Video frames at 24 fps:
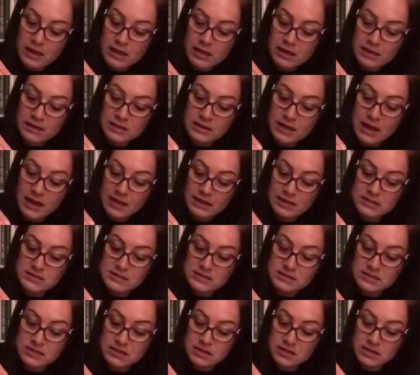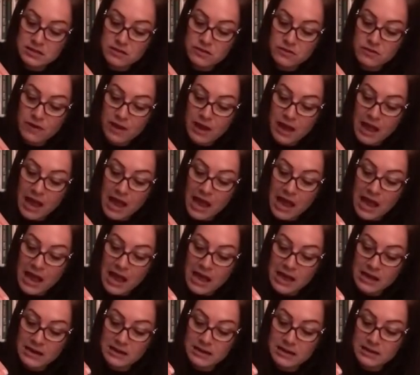next, you
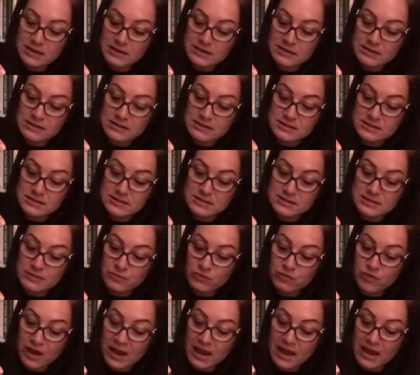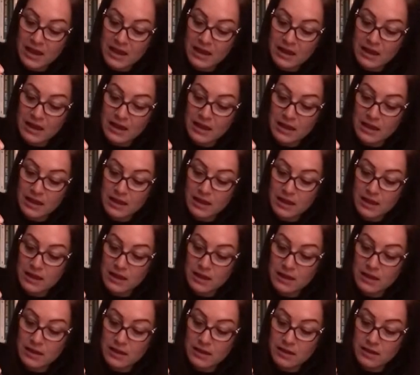add some rain
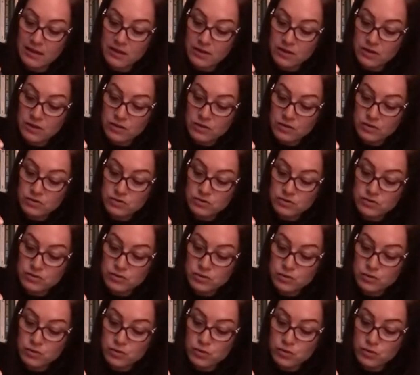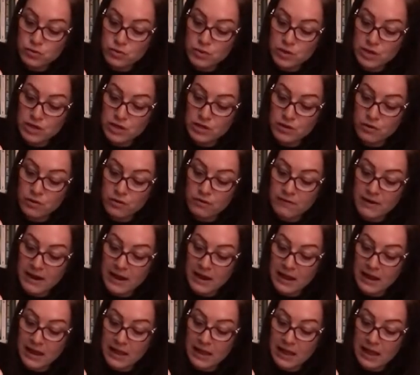to your rain
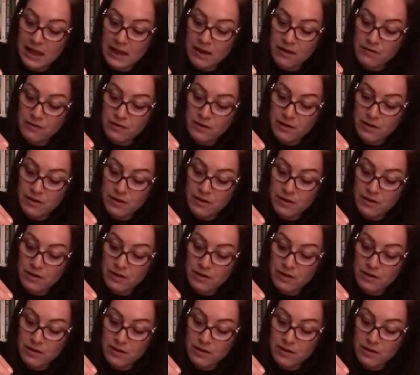cloud.